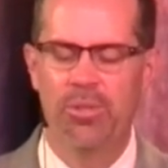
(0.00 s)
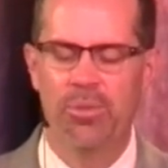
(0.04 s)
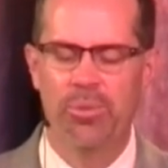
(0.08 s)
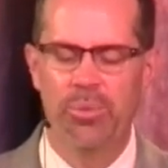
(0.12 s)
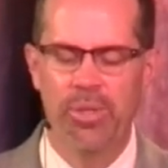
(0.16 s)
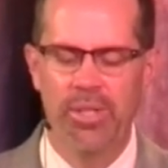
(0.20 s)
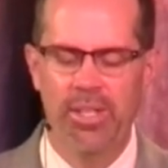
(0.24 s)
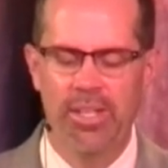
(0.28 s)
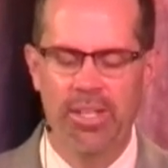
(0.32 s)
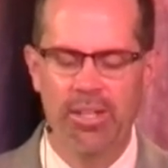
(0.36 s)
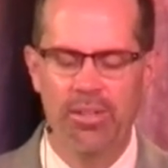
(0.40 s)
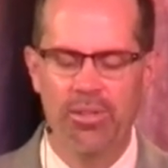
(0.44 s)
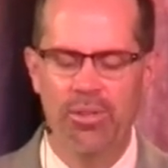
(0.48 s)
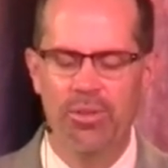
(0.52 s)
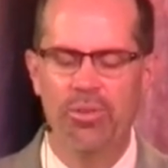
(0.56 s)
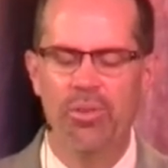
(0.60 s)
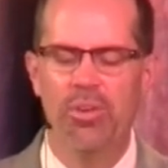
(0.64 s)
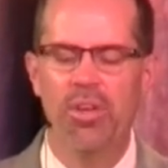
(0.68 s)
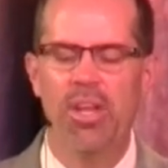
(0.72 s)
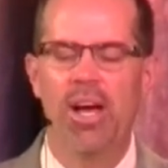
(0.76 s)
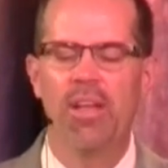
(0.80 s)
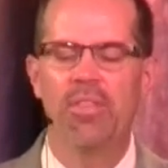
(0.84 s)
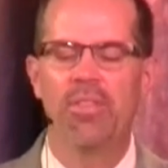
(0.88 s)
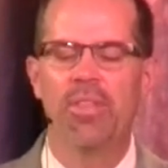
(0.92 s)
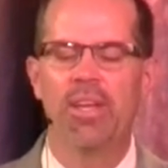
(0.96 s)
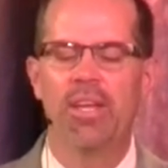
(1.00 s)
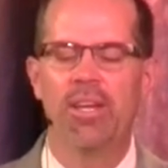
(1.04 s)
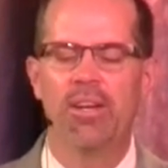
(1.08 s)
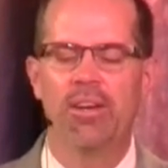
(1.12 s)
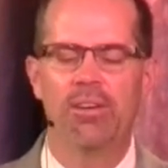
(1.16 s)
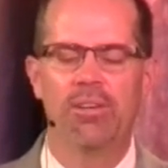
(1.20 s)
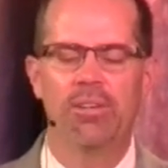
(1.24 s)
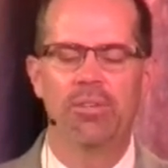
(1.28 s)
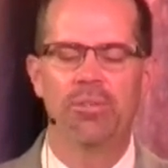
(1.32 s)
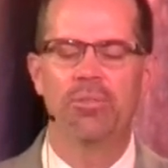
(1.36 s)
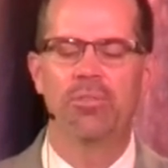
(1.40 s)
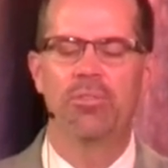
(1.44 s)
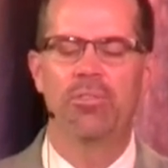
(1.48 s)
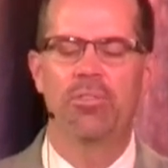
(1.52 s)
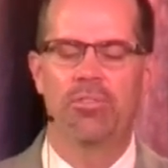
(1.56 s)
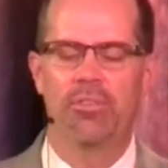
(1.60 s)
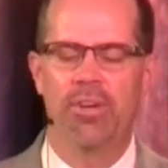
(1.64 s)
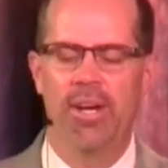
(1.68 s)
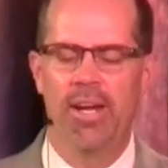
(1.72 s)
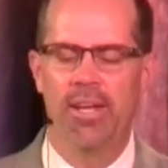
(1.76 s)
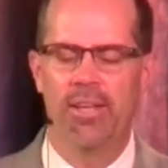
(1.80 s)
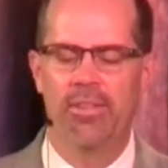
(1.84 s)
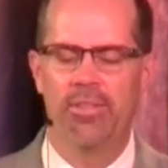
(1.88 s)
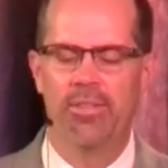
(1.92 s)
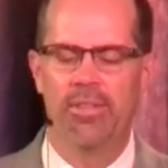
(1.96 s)
We can do nothing in our own
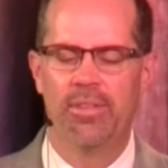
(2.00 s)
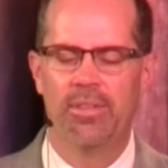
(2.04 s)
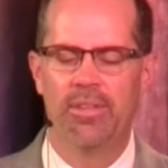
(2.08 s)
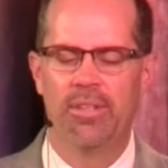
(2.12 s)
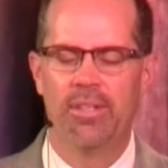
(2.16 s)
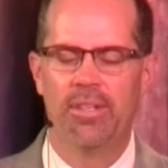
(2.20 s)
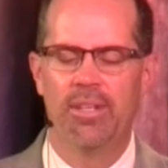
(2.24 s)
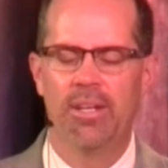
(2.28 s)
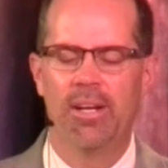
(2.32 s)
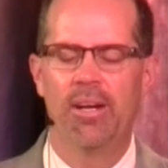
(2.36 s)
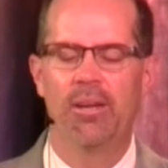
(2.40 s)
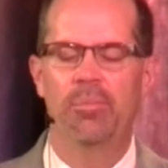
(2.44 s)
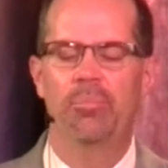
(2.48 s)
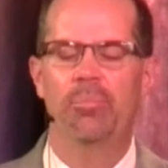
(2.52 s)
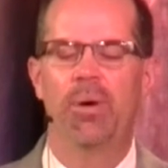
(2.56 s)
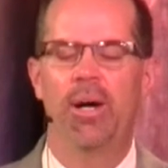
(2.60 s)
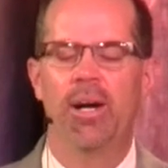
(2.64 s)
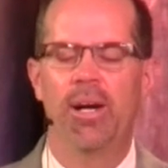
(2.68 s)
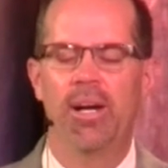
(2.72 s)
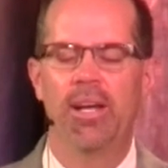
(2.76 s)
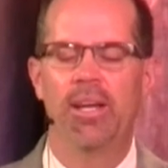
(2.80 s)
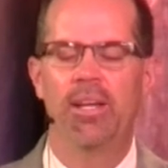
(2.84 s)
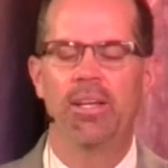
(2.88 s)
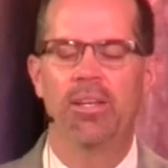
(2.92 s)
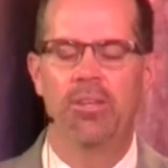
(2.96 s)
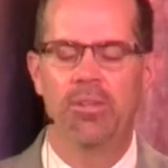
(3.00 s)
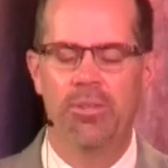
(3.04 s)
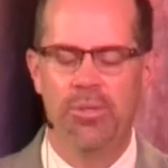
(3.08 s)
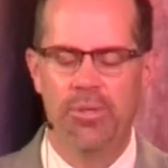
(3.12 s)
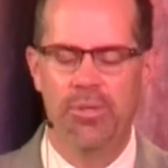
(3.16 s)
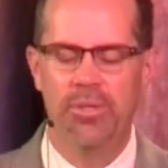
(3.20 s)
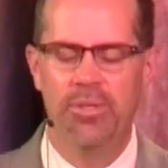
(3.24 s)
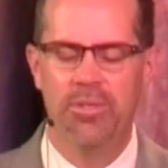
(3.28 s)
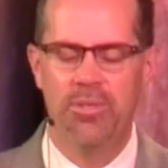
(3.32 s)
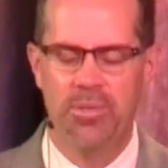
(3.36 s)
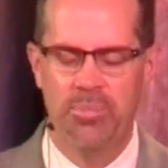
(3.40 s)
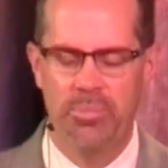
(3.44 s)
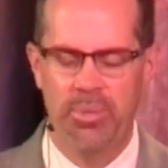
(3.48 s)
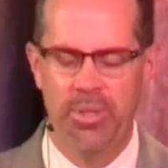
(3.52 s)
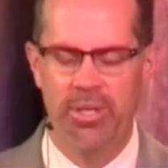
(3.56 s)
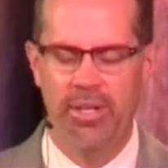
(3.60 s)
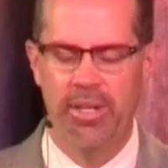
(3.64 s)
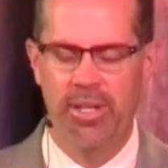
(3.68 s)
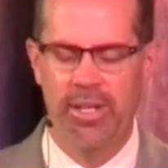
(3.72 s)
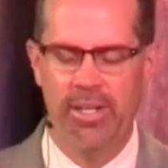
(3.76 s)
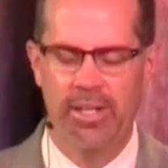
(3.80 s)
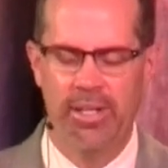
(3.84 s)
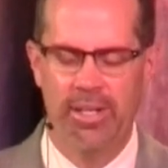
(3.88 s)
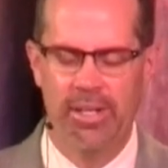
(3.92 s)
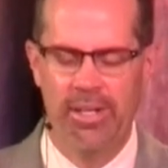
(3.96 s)
strength. God, by your
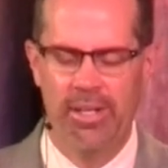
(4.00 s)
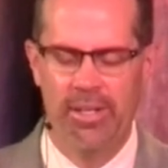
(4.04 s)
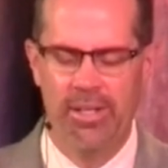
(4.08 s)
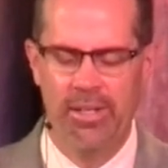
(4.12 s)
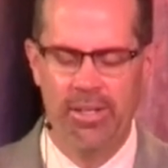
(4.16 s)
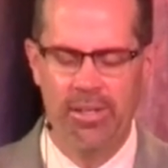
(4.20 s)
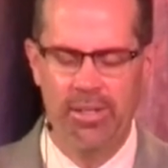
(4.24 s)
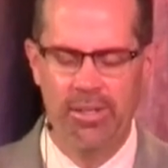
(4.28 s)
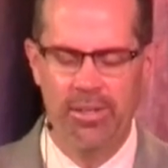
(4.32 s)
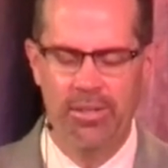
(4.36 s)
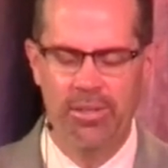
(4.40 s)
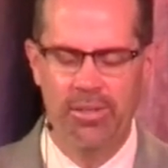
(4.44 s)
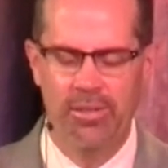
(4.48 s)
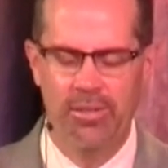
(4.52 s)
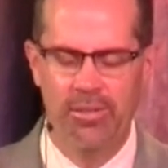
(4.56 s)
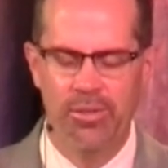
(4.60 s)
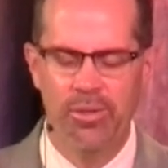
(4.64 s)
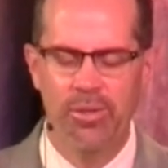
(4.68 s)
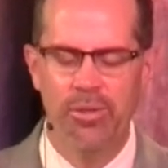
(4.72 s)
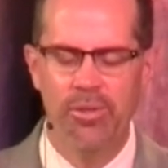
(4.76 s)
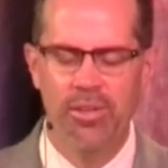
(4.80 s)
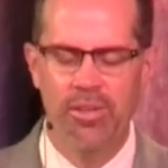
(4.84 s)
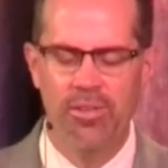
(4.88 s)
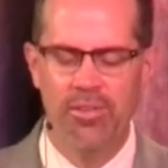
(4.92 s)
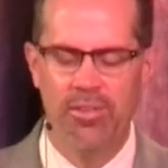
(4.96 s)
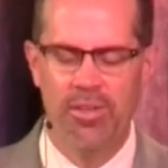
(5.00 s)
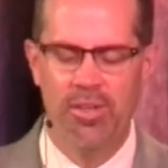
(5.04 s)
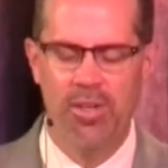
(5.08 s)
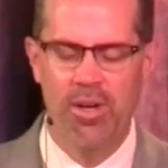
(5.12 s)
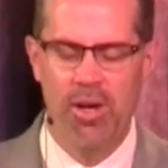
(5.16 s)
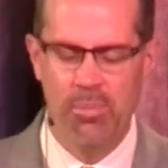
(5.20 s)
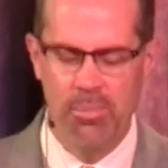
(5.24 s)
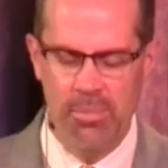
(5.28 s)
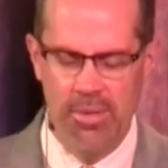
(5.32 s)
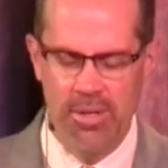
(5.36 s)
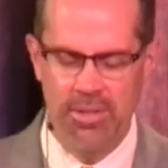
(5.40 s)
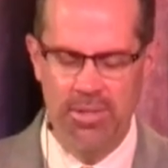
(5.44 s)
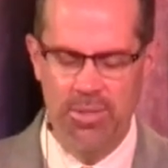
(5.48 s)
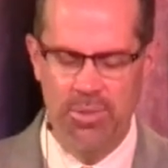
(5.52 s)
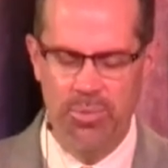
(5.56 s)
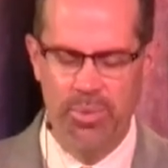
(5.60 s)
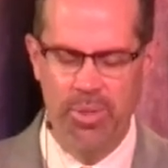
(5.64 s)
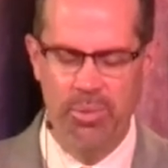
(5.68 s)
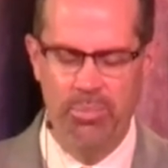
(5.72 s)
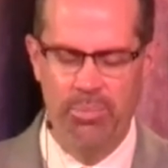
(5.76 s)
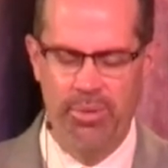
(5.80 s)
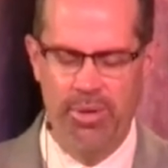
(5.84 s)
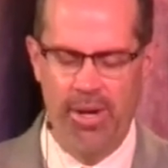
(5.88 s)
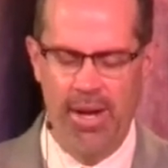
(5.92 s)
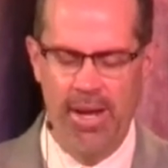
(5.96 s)
Spirit, do this in our midst, we
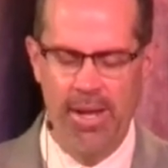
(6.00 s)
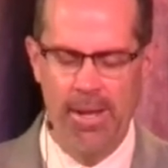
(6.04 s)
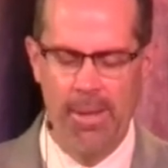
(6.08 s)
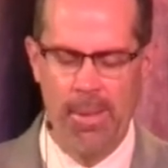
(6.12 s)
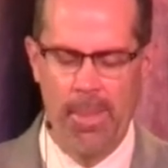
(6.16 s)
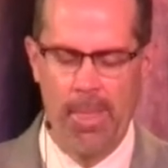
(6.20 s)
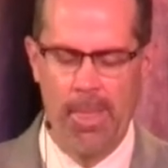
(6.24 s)
pray.